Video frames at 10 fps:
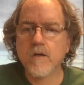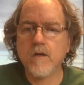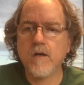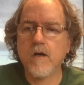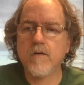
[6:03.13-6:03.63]

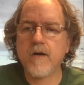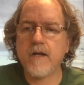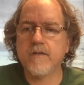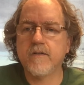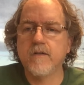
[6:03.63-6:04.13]
All
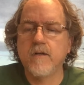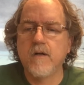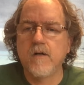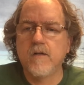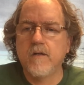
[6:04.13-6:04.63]
right.
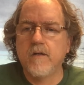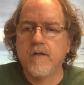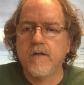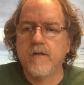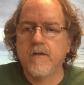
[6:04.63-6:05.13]

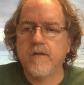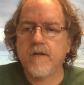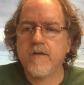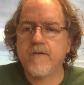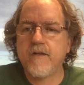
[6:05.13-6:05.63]

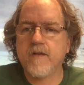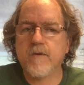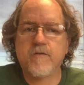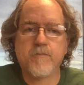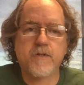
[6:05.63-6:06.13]
Another thing that we
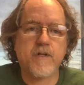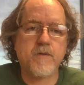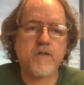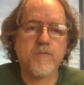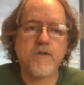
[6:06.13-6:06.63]
have to pretend to be
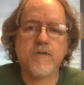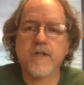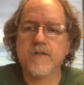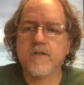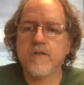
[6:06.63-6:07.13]
the computer and
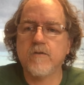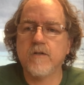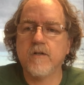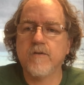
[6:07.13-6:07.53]
execute here.